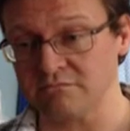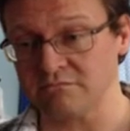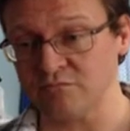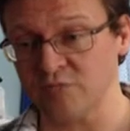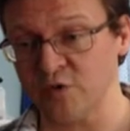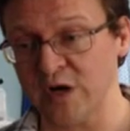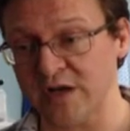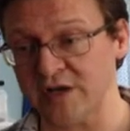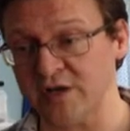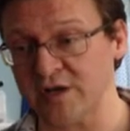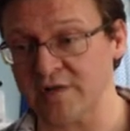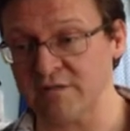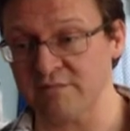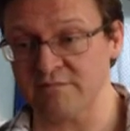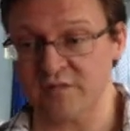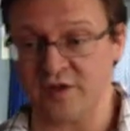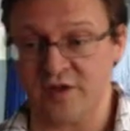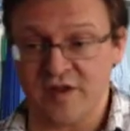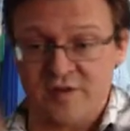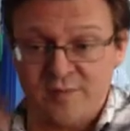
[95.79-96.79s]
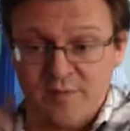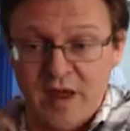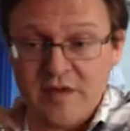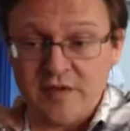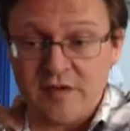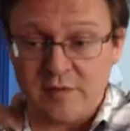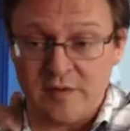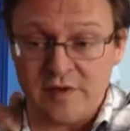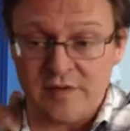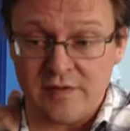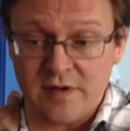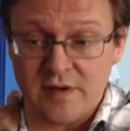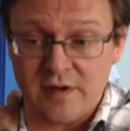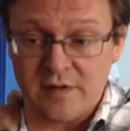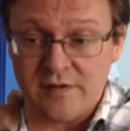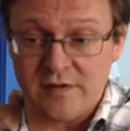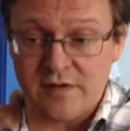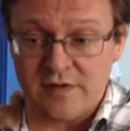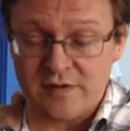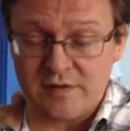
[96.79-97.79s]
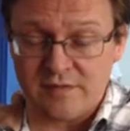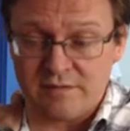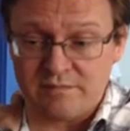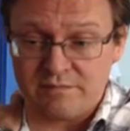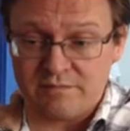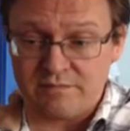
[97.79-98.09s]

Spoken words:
really just spasm in this